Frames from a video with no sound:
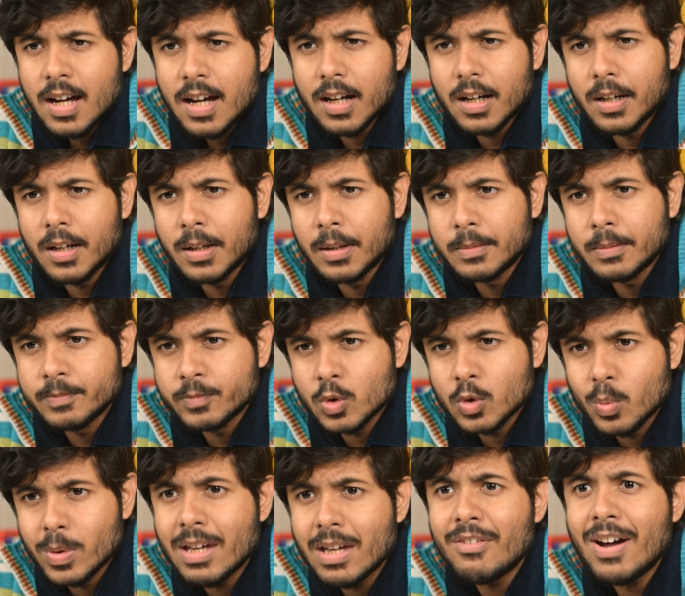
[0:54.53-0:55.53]

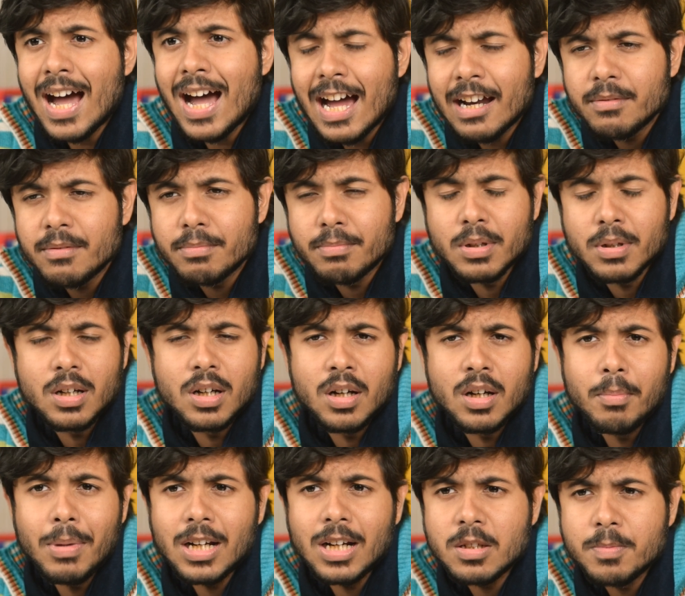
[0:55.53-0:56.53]
We have had
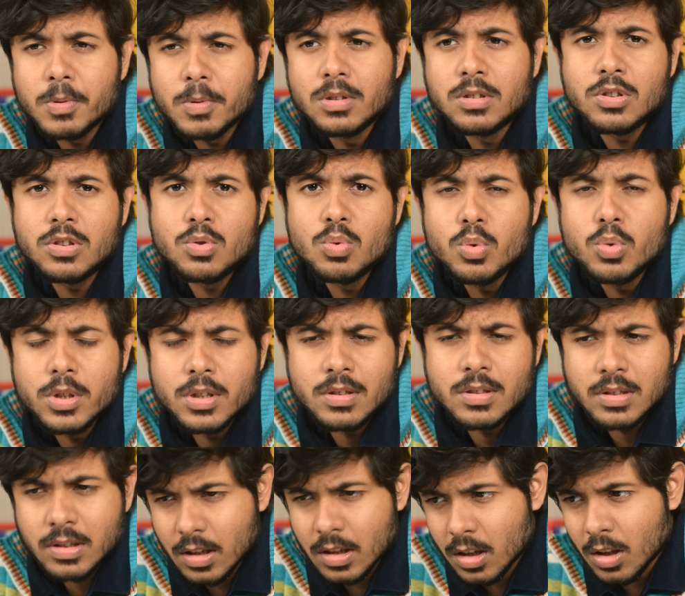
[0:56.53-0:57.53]
multiple
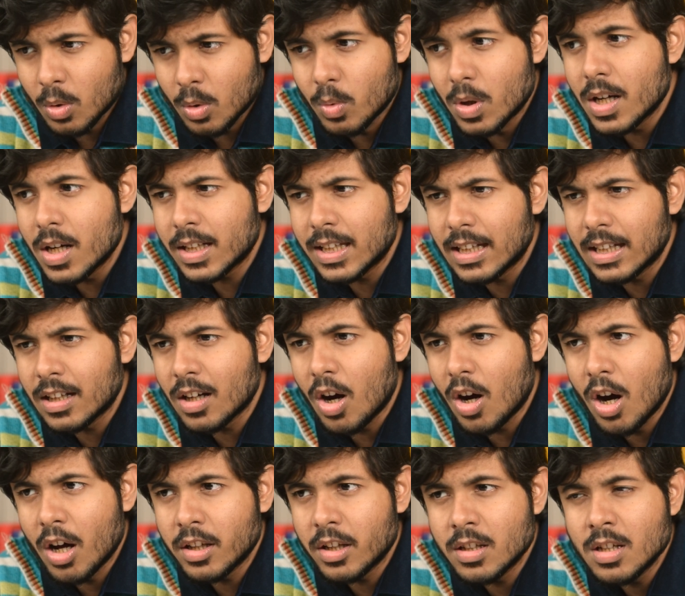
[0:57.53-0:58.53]
students working
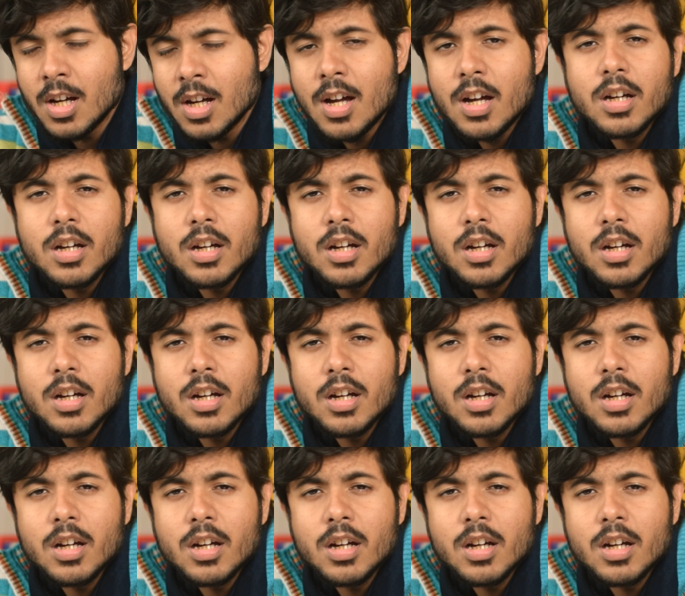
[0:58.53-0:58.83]
on